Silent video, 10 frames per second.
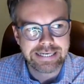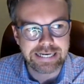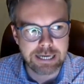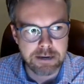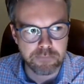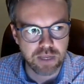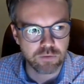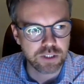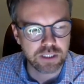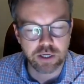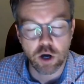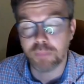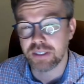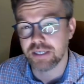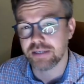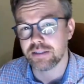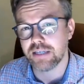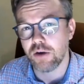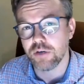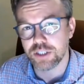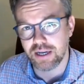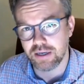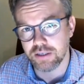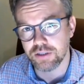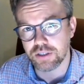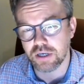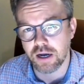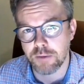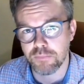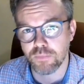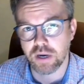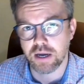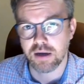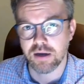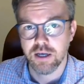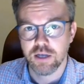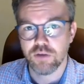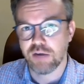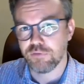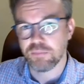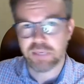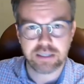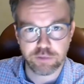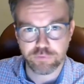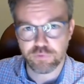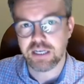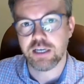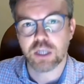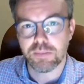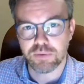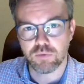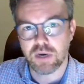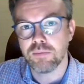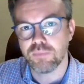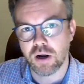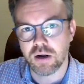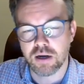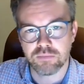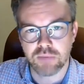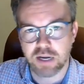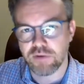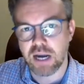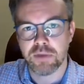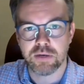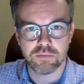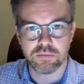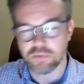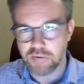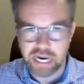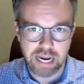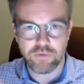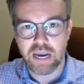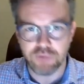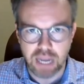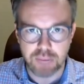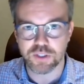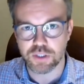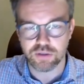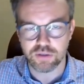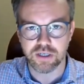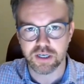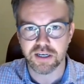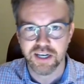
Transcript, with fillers: Um, there was the obstacle tower challenge um, where you have a basically 3D jump and run pro, um, environment, again, where every episode, the uh,